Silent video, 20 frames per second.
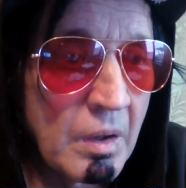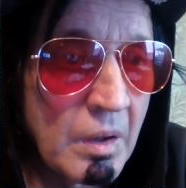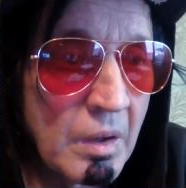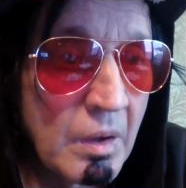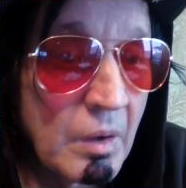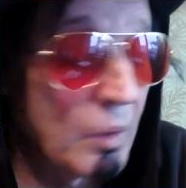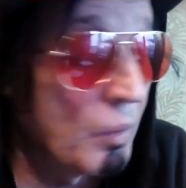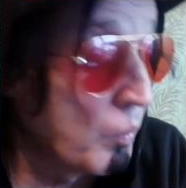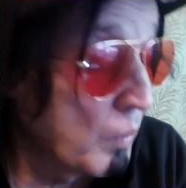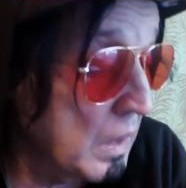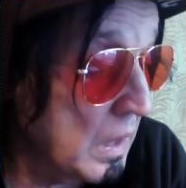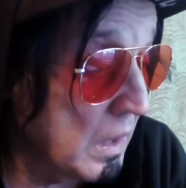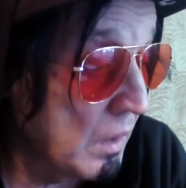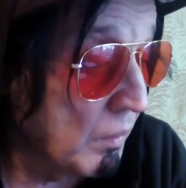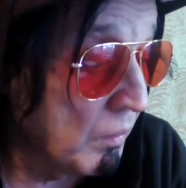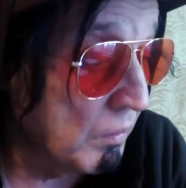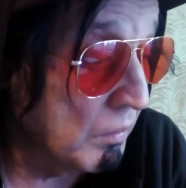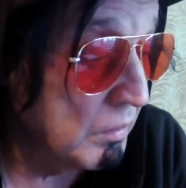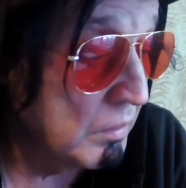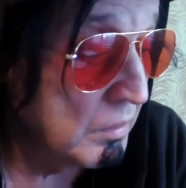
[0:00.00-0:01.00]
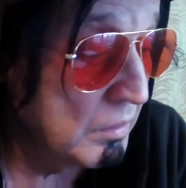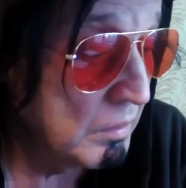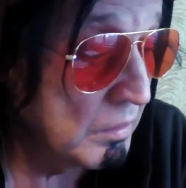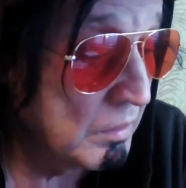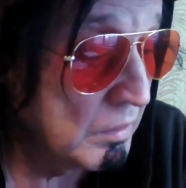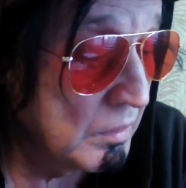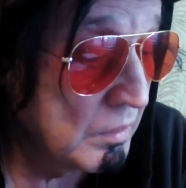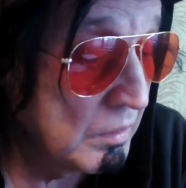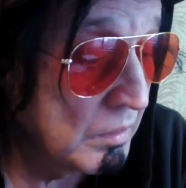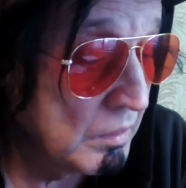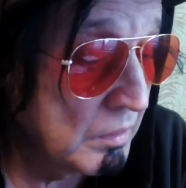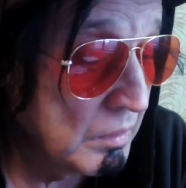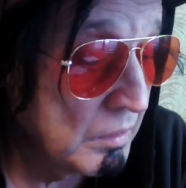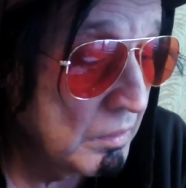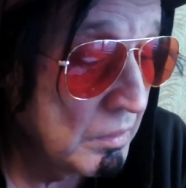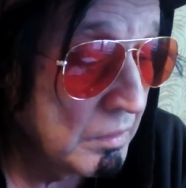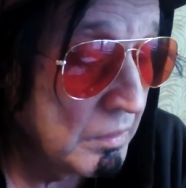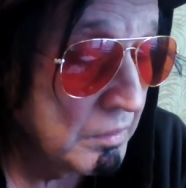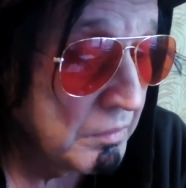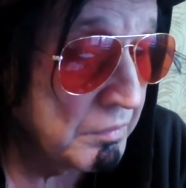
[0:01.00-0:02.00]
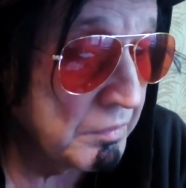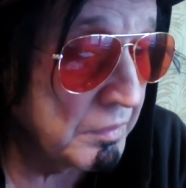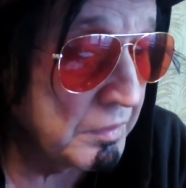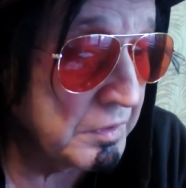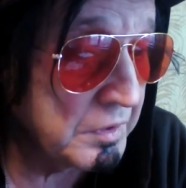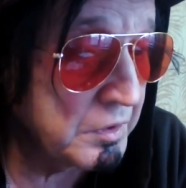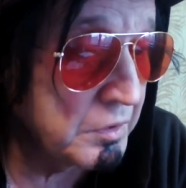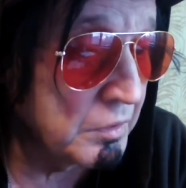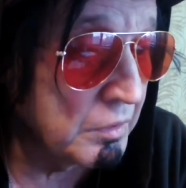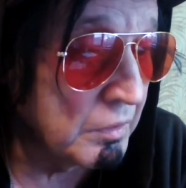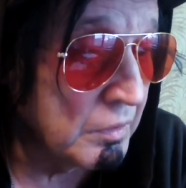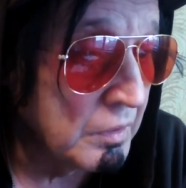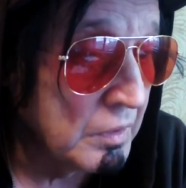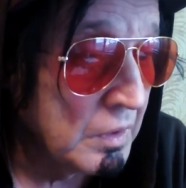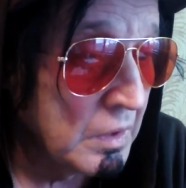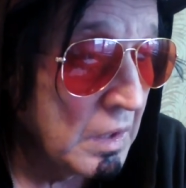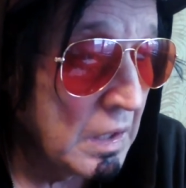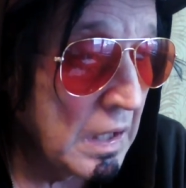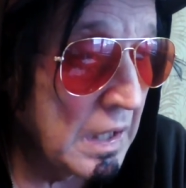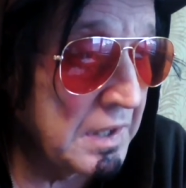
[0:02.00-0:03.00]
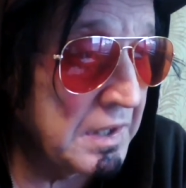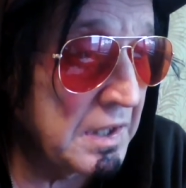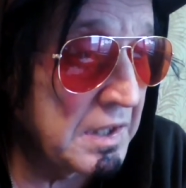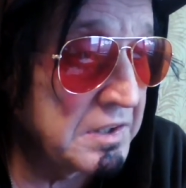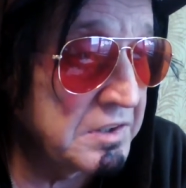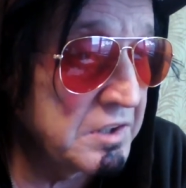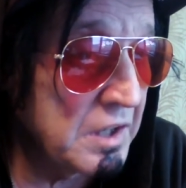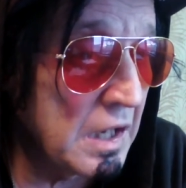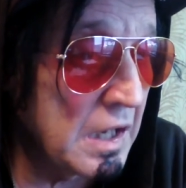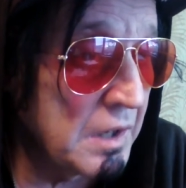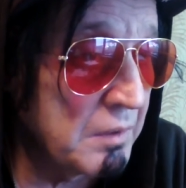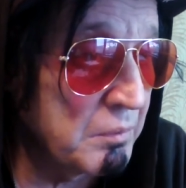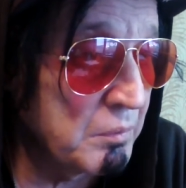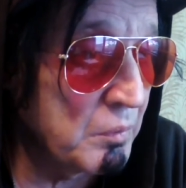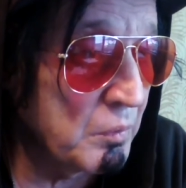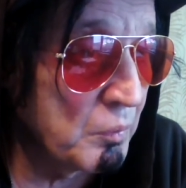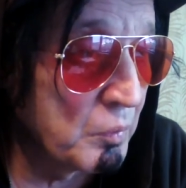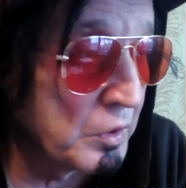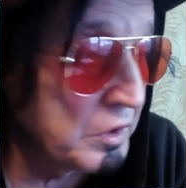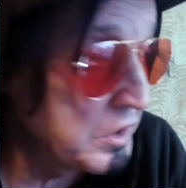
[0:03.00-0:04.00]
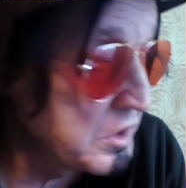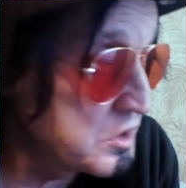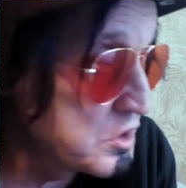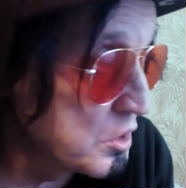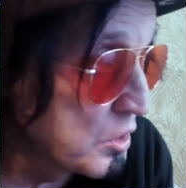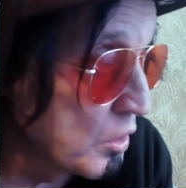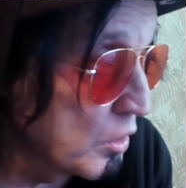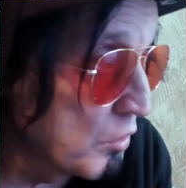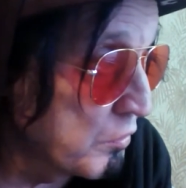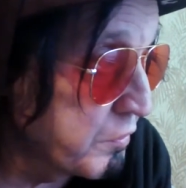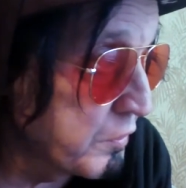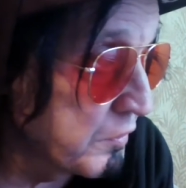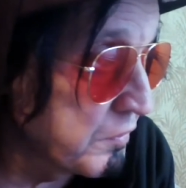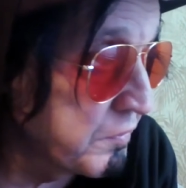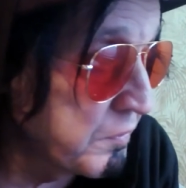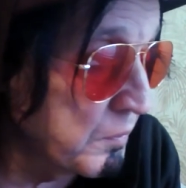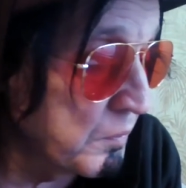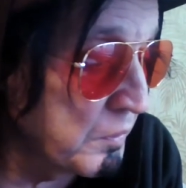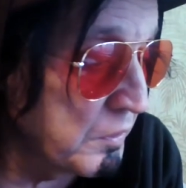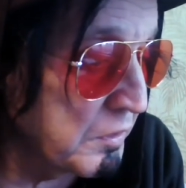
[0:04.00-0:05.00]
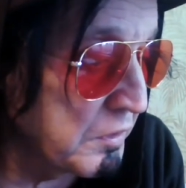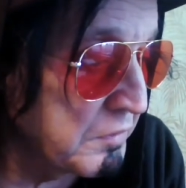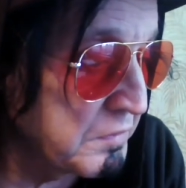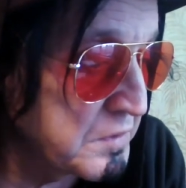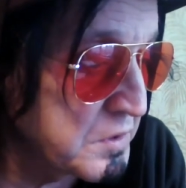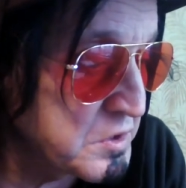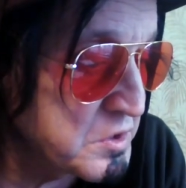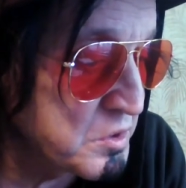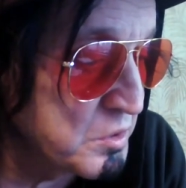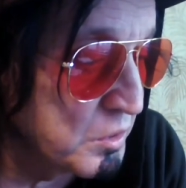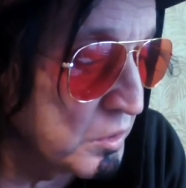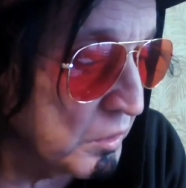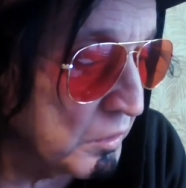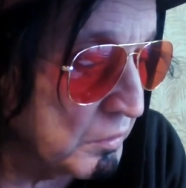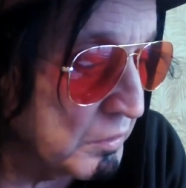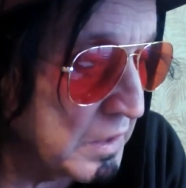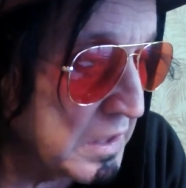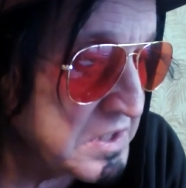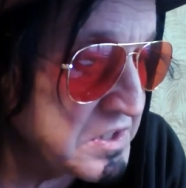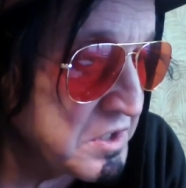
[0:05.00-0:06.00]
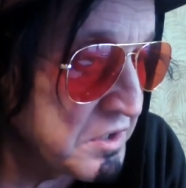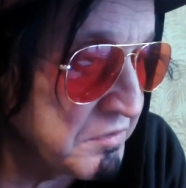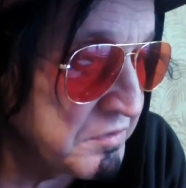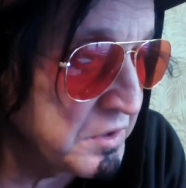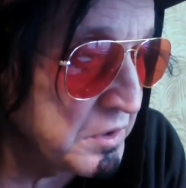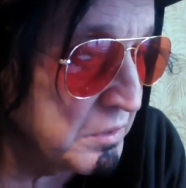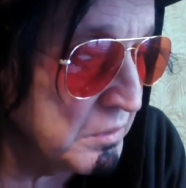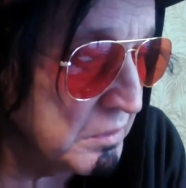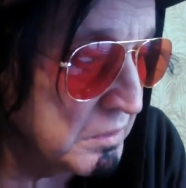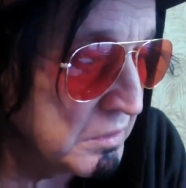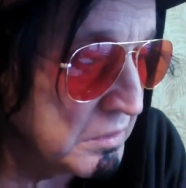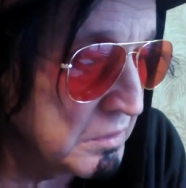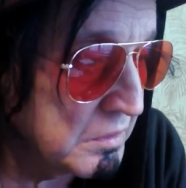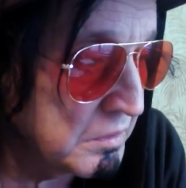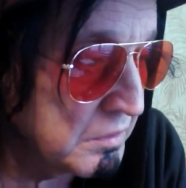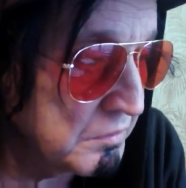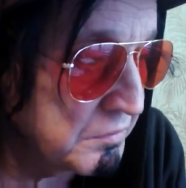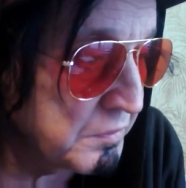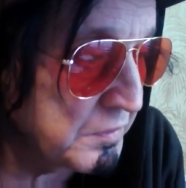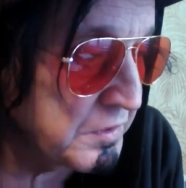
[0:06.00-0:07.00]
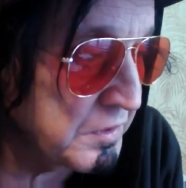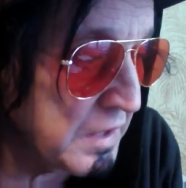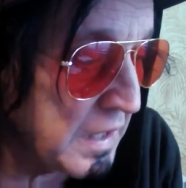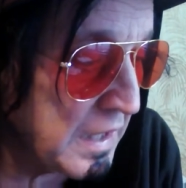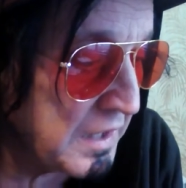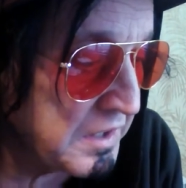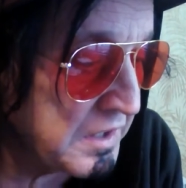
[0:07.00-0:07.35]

Oh wow. Very cool. And where did you go to school? SFU for the acting?